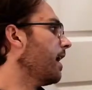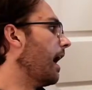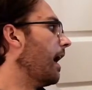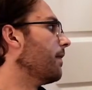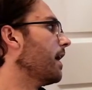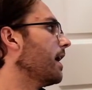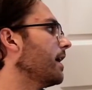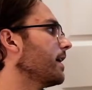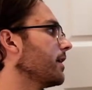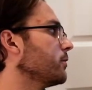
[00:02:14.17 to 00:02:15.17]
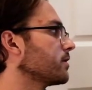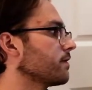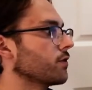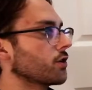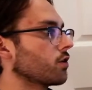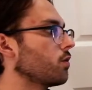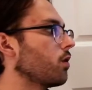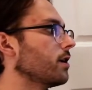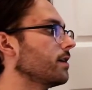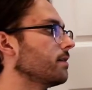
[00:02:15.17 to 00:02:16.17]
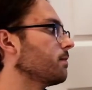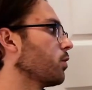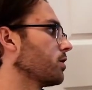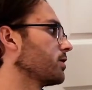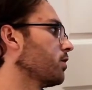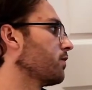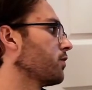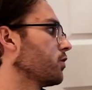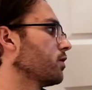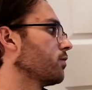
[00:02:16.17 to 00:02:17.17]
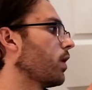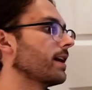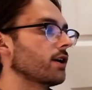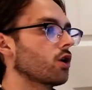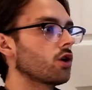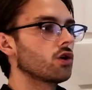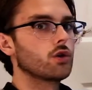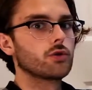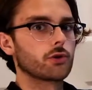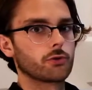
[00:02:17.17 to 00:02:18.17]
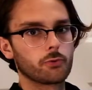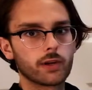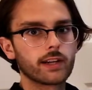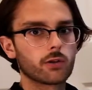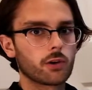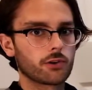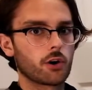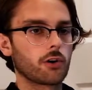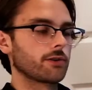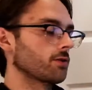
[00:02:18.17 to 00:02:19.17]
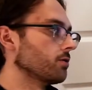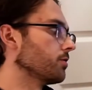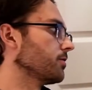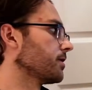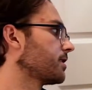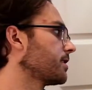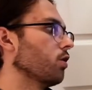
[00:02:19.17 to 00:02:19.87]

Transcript: And then I use the vertical one more so for writing code or reading longer articles,